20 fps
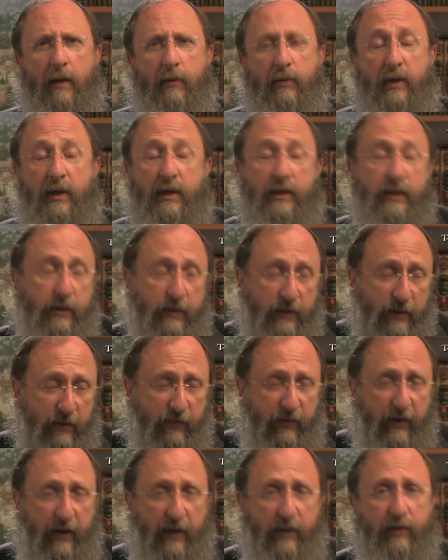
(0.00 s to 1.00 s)
Plus, there's the
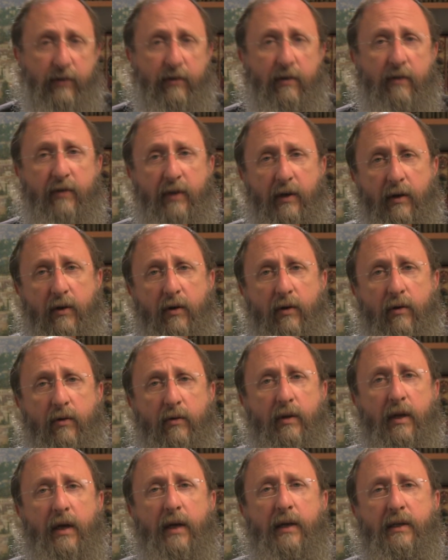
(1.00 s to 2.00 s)
factor of
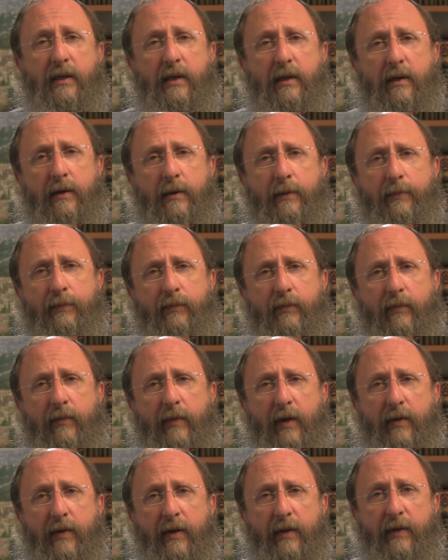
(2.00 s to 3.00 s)
ego, the idea
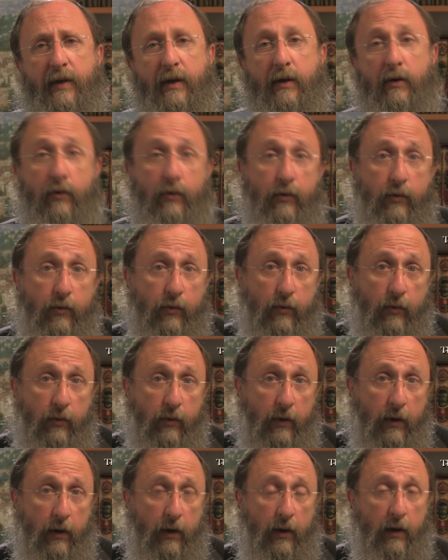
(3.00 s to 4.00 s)
that they knew,
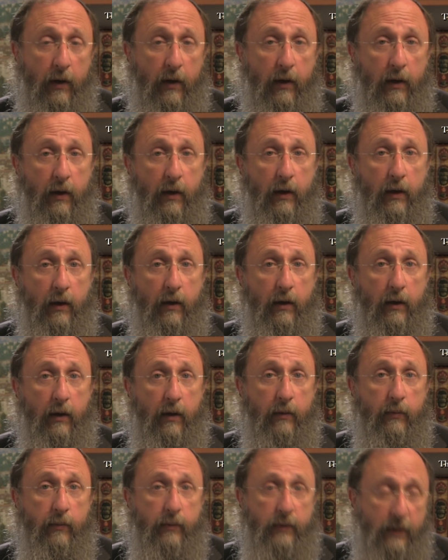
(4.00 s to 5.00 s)

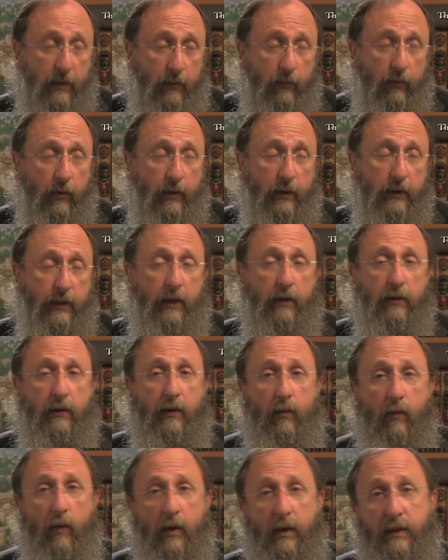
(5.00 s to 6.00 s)
some point out,
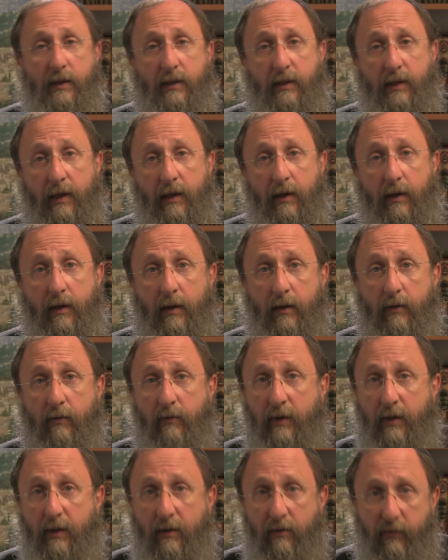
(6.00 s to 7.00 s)
that once they
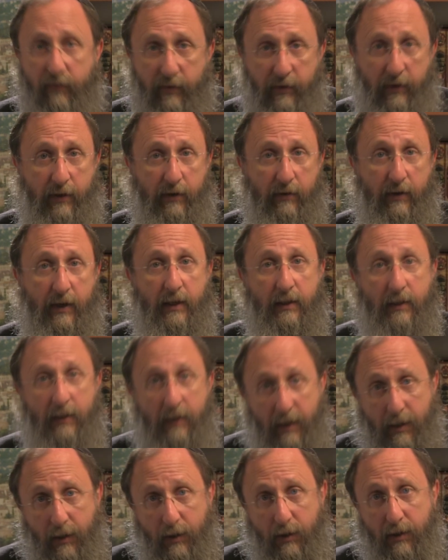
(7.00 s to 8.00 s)
reconfigure as a
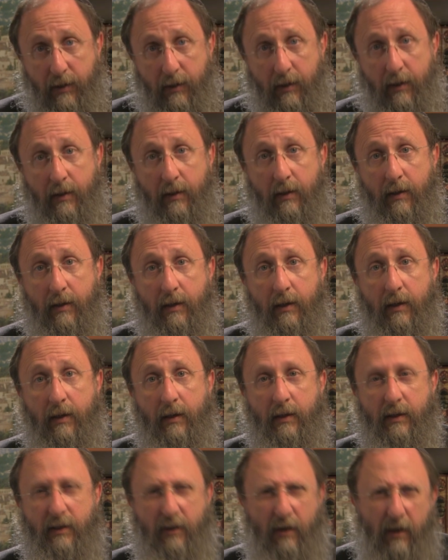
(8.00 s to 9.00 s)
nation,
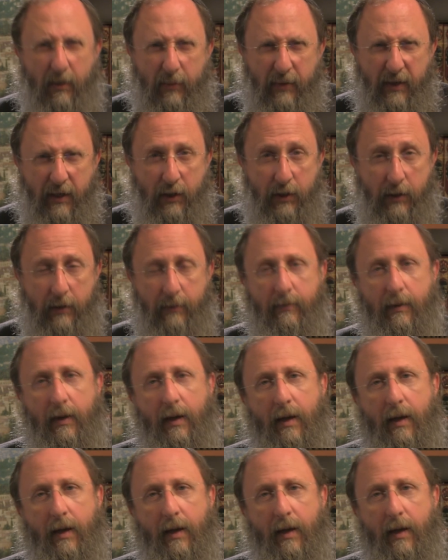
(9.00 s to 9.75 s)
startup nation.